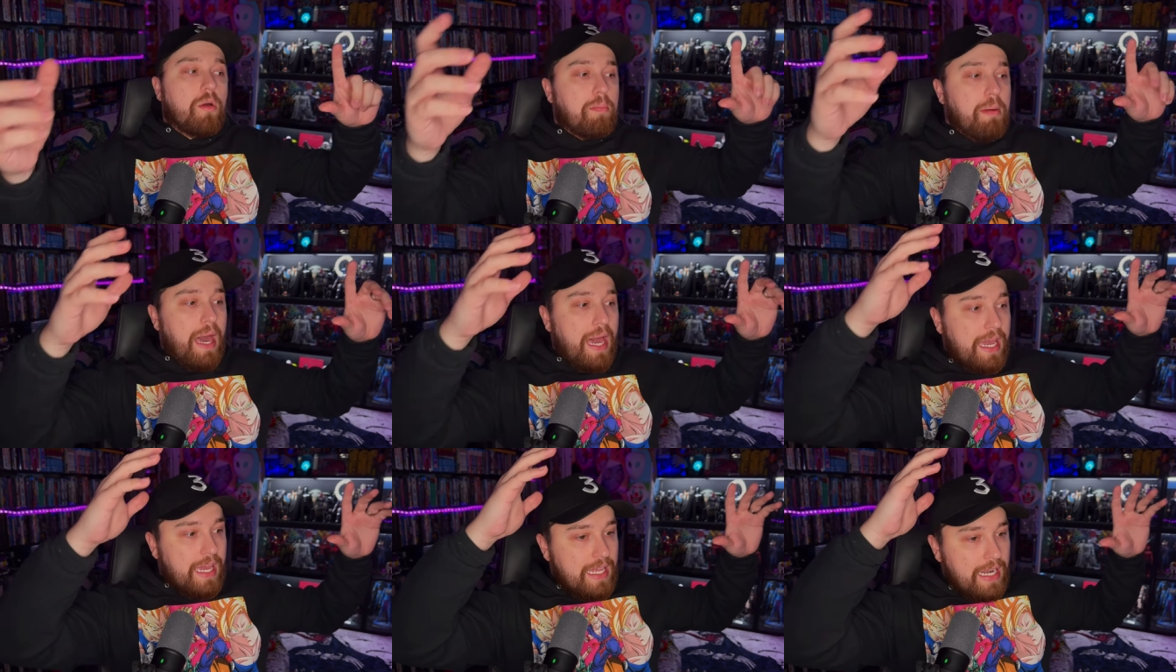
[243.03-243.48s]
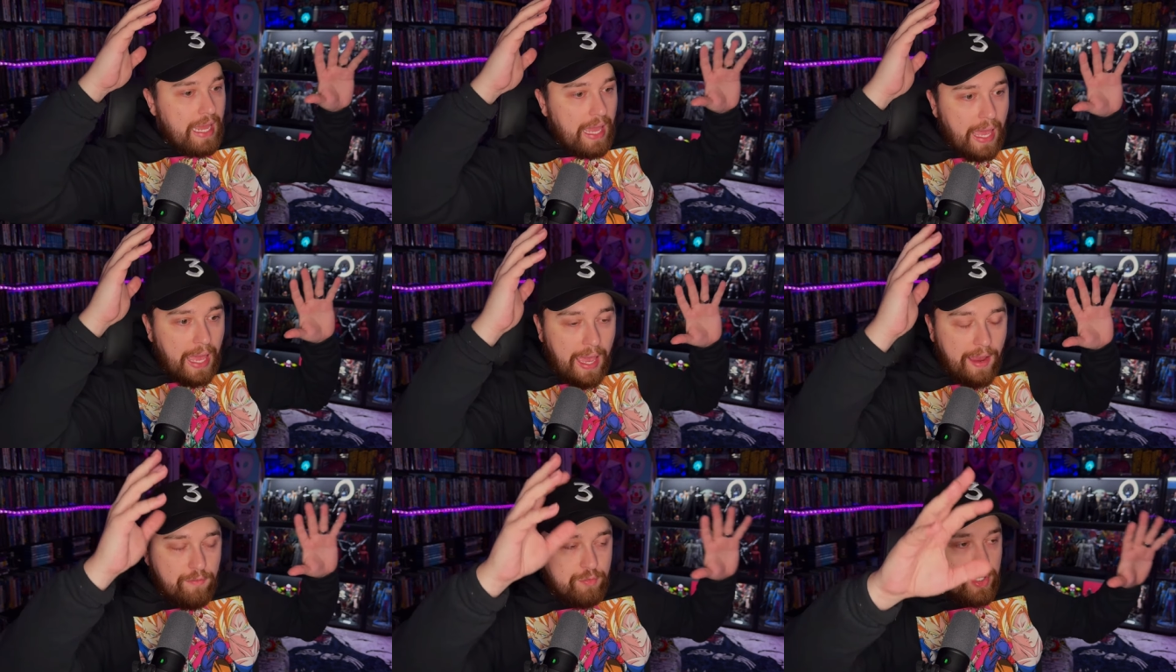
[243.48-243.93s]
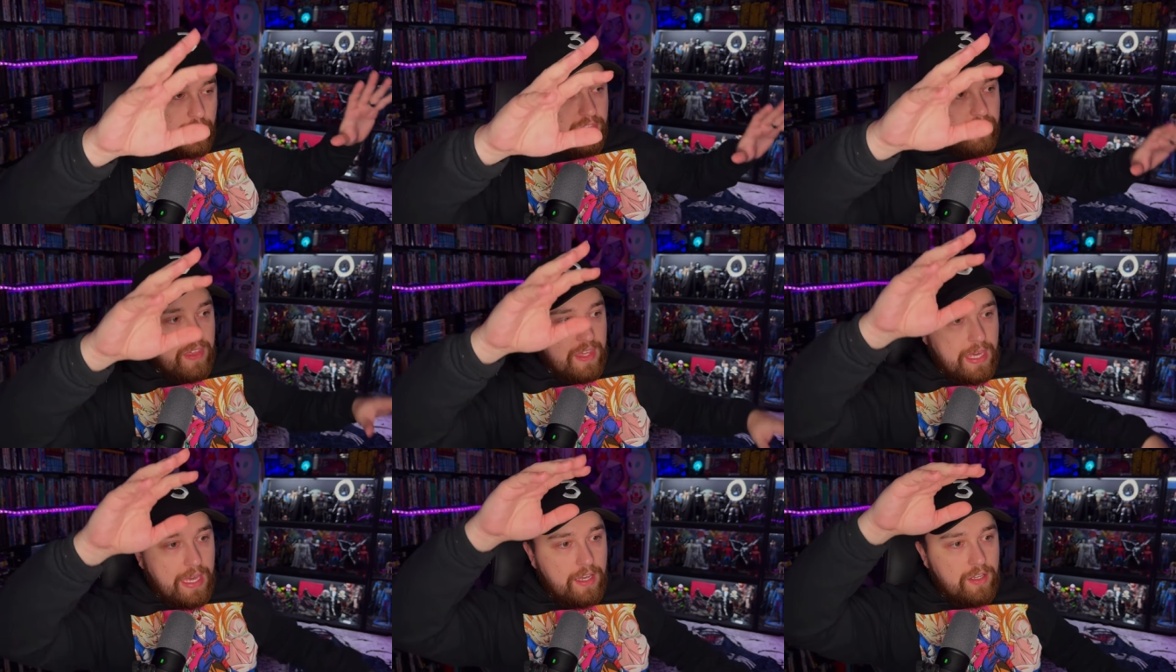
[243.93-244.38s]
back at
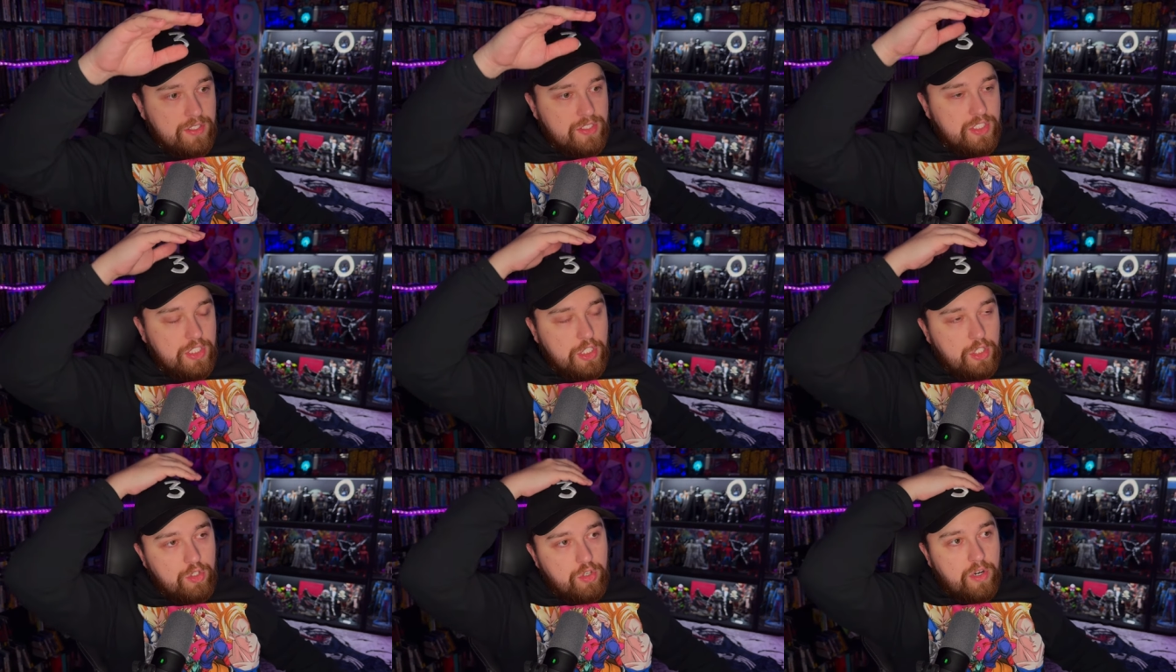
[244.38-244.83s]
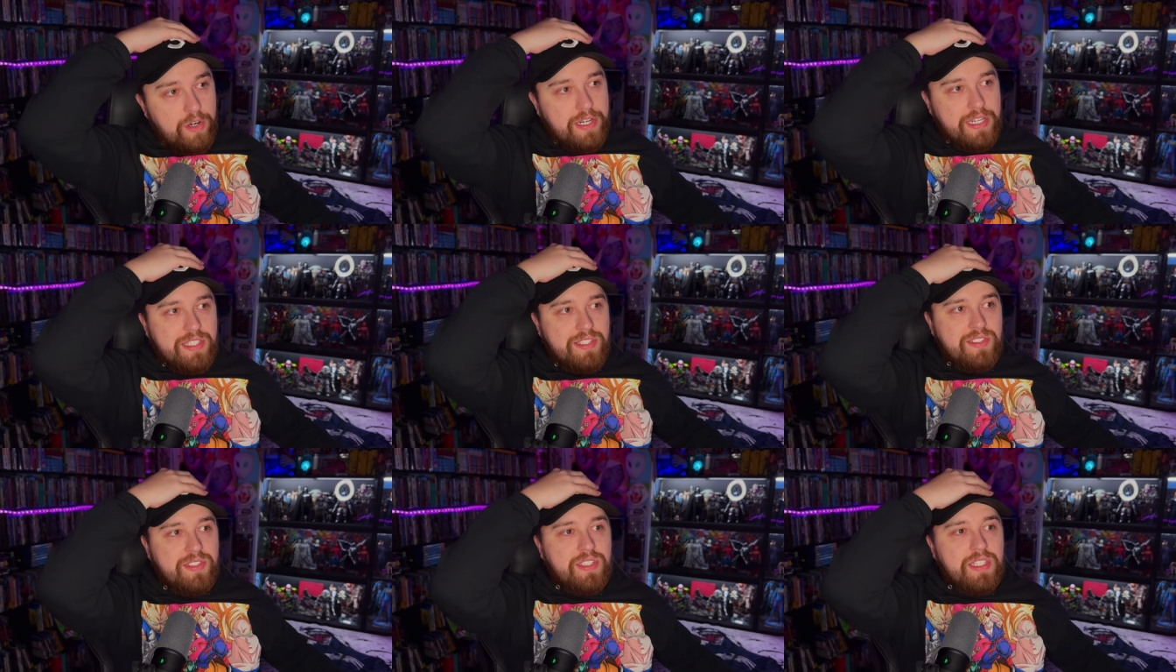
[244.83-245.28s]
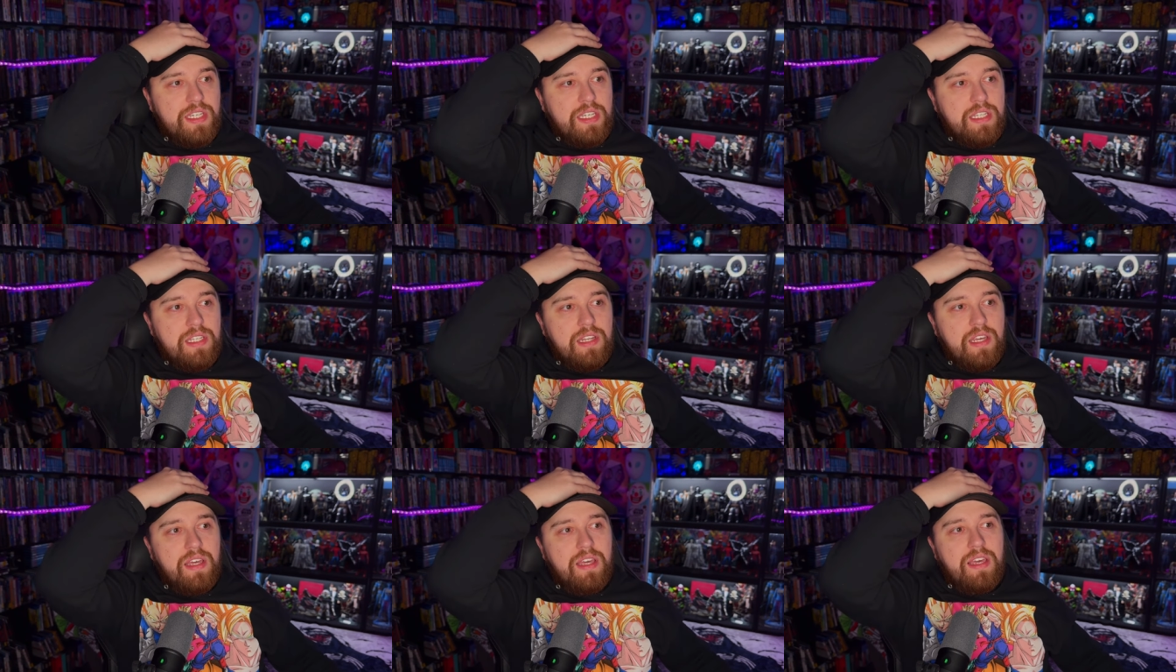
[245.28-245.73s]
everything else that you'd already
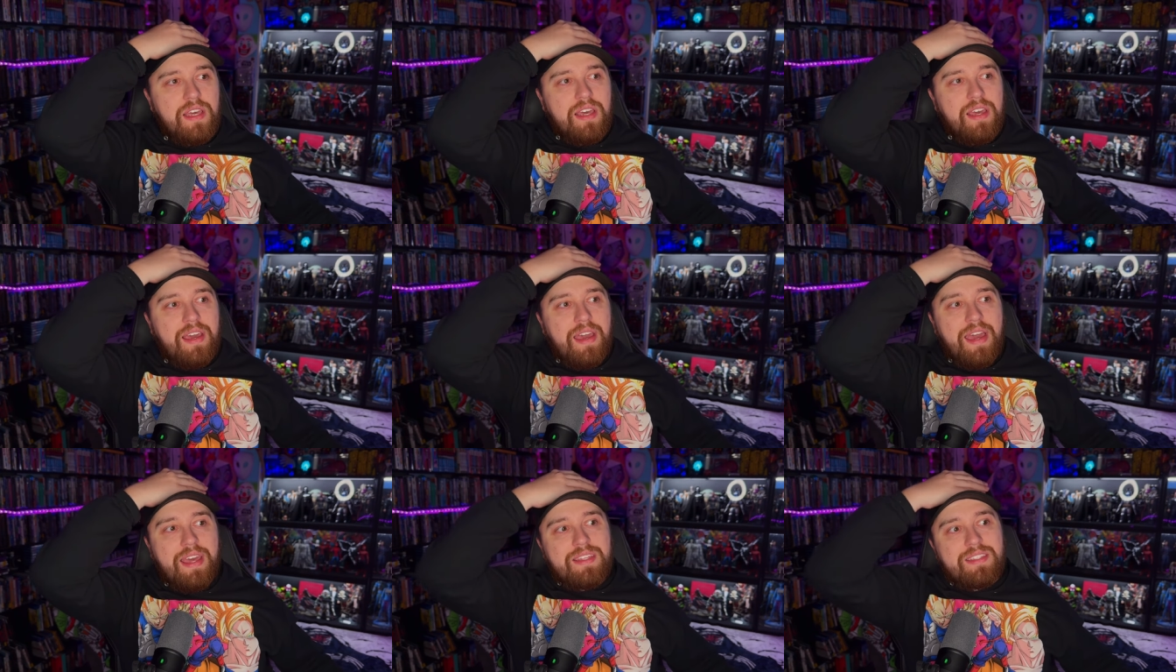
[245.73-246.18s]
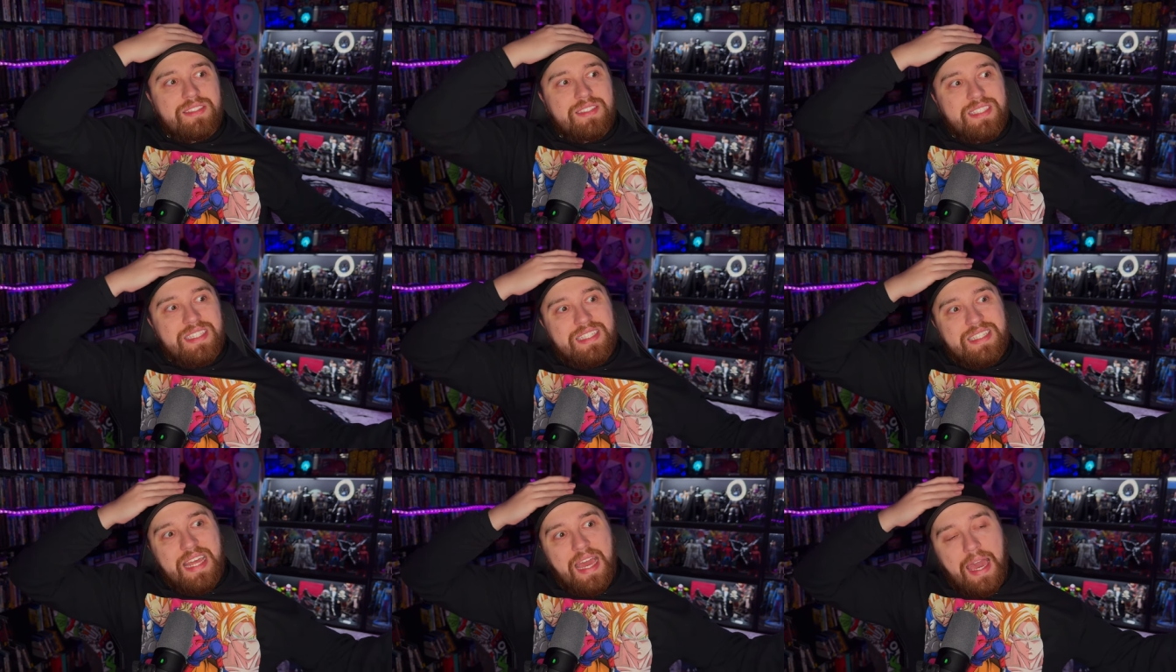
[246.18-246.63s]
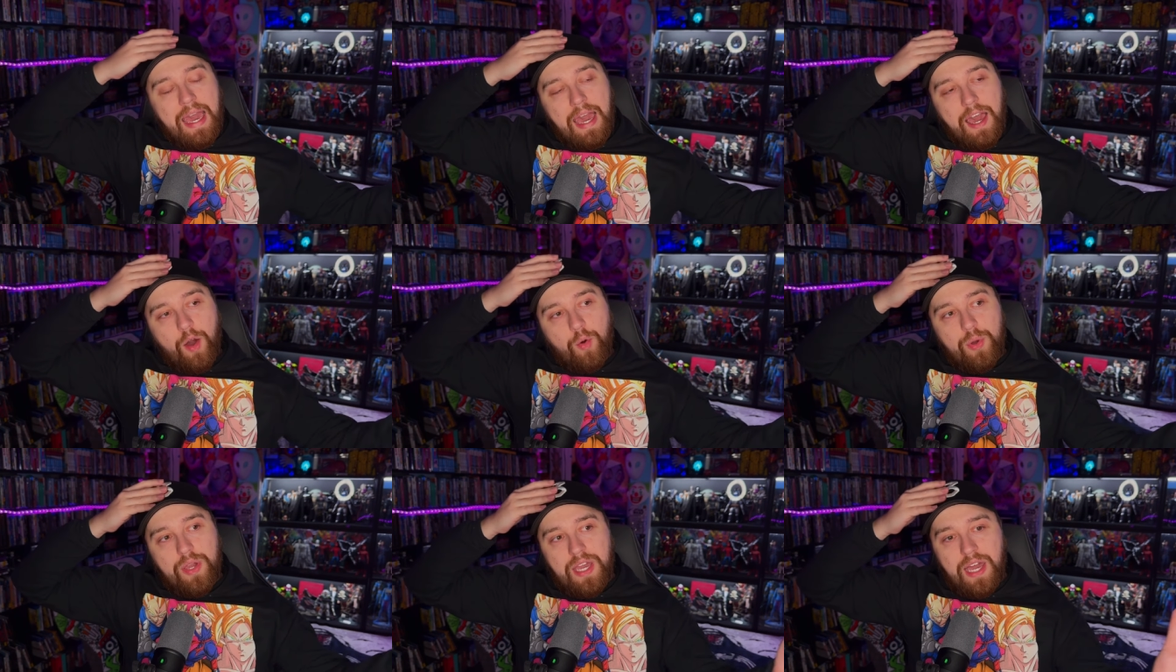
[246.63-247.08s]
seen and seeing
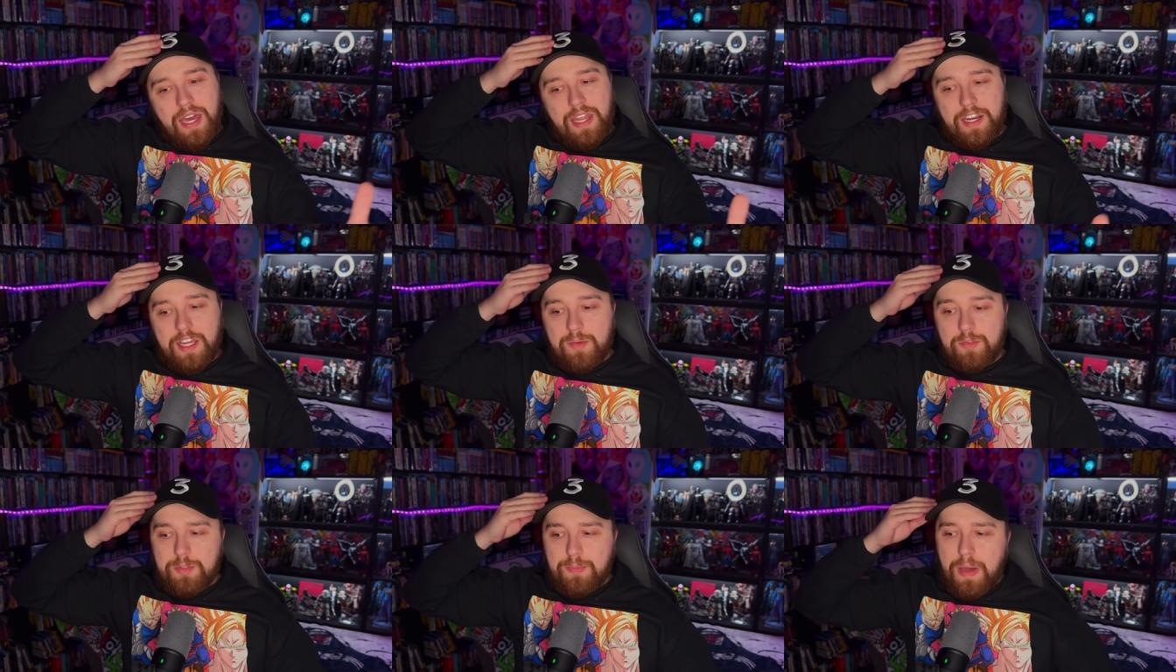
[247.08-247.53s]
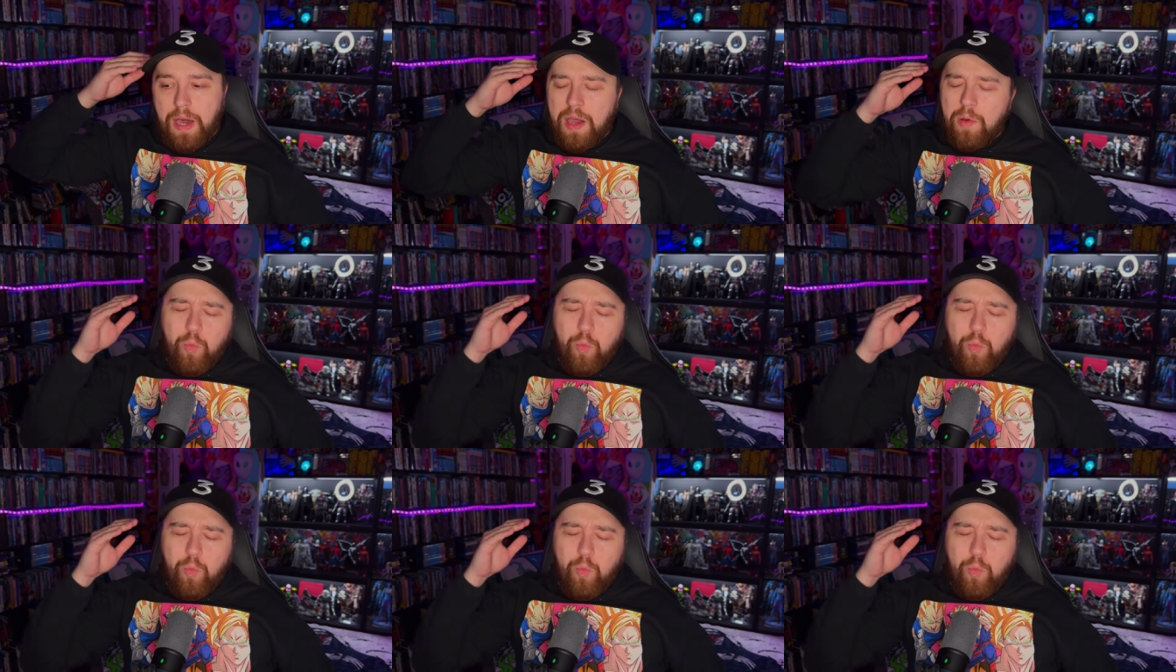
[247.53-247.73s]
how it kind of comes about.